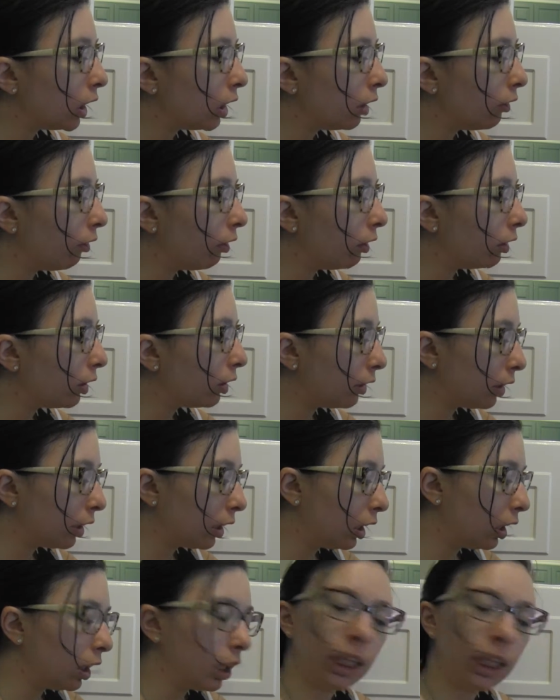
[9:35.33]
Oh, it's
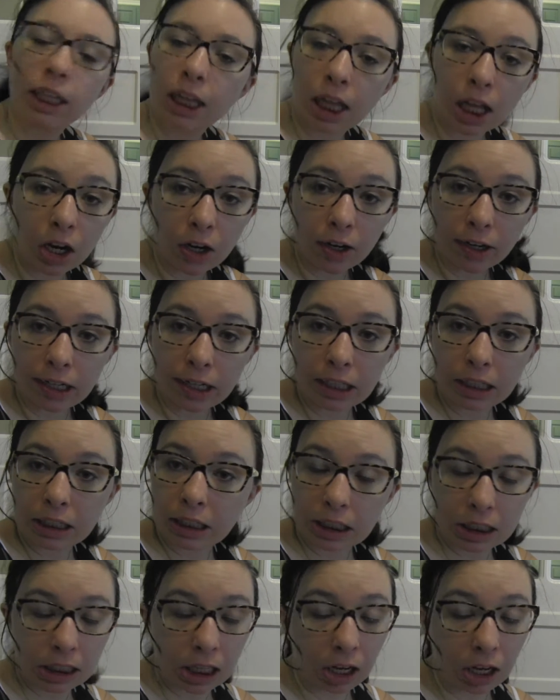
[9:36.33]
a little scary.
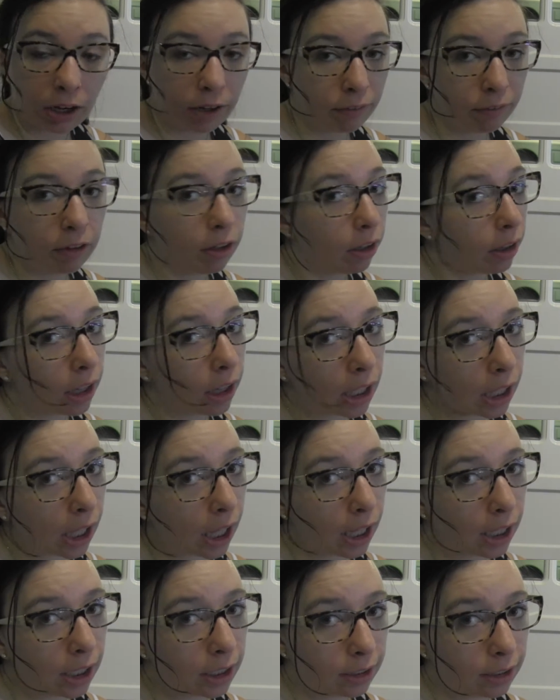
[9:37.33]
It's scary. If you don't like
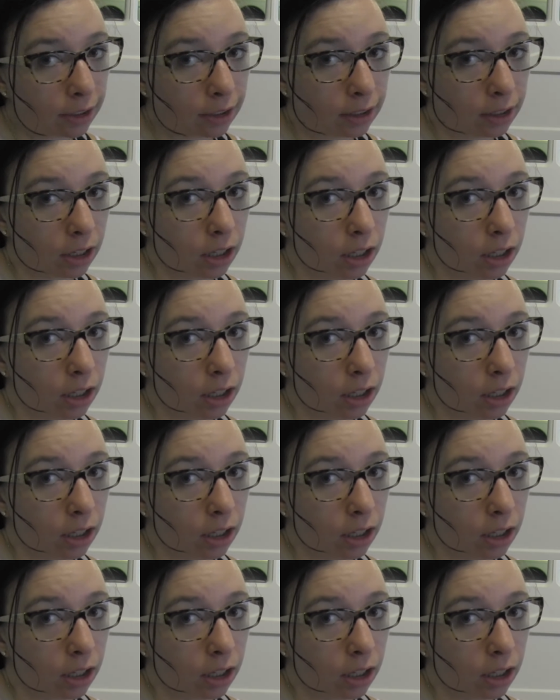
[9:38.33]
heights,